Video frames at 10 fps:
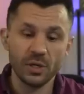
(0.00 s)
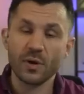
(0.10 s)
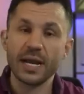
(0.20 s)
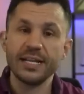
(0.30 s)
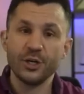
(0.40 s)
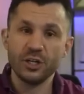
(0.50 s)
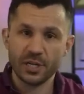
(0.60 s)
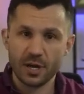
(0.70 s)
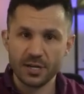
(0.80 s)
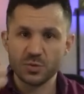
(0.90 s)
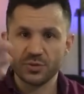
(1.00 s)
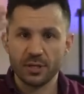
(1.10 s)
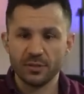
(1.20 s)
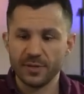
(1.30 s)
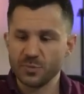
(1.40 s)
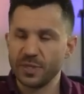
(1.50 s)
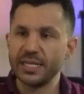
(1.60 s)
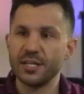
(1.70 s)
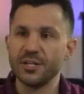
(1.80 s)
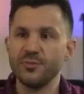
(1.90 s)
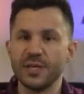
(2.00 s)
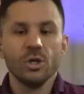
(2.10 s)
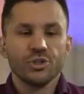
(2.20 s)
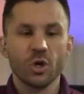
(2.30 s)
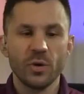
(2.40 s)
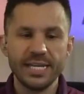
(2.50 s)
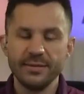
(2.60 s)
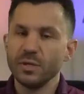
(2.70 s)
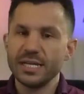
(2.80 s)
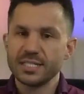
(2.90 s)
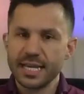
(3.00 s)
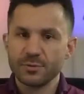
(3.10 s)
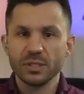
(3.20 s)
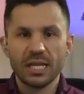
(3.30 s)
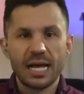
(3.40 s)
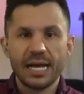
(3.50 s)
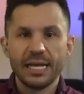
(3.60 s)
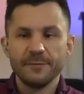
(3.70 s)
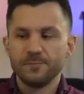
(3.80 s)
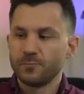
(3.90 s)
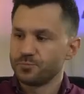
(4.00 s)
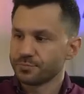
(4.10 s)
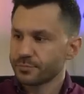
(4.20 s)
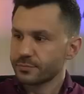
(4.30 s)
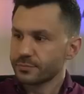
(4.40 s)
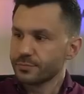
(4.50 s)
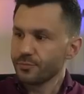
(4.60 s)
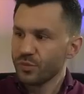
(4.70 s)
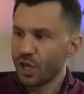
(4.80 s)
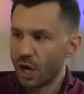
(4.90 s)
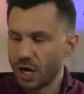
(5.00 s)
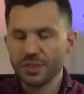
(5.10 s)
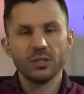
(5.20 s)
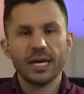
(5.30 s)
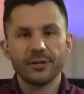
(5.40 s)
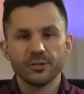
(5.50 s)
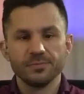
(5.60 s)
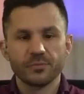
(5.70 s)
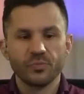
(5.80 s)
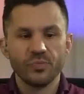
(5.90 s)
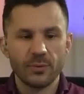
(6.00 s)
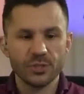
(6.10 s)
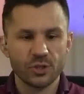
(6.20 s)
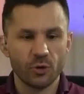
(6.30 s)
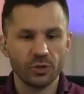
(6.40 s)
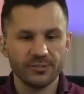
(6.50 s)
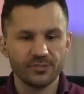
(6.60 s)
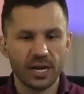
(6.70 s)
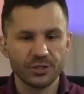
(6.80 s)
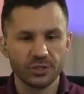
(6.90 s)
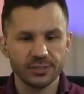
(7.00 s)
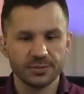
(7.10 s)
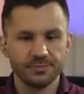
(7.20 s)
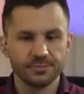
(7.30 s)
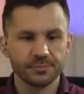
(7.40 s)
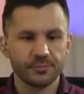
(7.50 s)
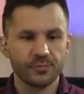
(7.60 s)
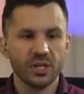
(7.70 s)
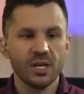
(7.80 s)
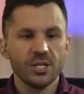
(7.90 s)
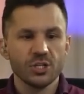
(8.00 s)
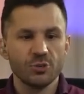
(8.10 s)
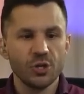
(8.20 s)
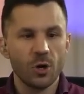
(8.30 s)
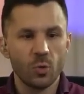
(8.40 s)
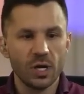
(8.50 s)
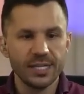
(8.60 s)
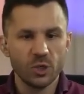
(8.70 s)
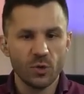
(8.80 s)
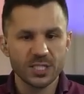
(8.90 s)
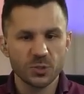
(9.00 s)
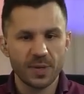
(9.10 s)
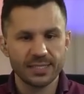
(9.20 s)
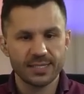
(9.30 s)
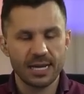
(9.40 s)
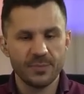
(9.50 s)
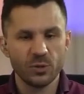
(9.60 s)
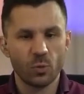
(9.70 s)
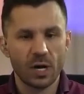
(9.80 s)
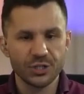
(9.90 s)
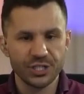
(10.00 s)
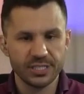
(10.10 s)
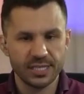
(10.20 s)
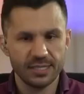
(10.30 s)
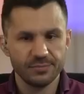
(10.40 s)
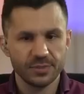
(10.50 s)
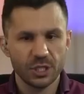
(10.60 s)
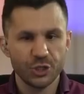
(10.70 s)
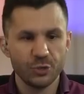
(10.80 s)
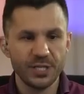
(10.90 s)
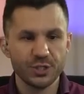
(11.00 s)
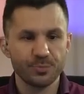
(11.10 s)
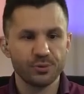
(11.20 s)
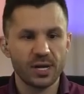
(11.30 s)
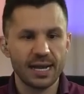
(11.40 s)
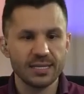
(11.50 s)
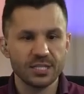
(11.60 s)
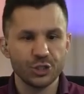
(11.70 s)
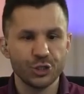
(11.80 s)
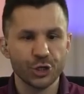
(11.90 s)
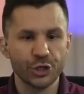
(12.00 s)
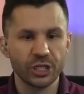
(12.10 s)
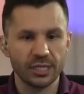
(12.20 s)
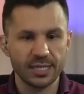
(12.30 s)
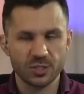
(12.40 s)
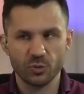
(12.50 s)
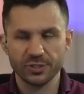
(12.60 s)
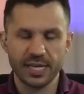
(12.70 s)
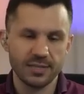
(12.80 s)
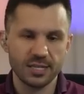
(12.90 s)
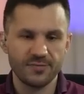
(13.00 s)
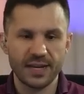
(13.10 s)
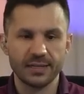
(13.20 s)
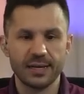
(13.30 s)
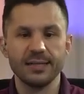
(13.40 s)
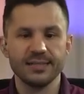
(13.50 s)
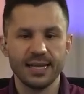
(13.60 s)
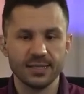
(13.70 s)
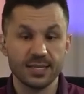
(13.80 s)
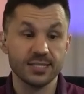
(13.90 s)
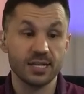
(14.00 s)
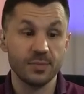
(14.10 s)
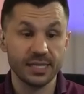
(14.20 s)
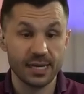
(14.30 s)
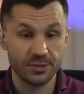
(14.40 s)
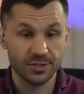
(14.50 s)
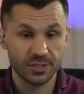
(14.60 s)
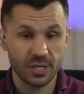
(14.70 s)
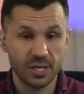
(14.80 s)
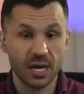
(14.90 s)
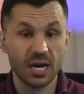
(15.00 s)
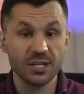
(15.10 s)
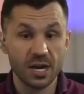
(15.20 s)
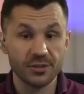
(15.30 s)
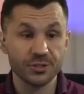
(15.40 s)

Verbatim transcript: right? And he could have been honest with all of us, but he didn't do that. So he instead relied on the letter that was totally fraudulent. So no one who has spent time in Washington should be surprised that journalists will take stuff out of context, said somebody else, another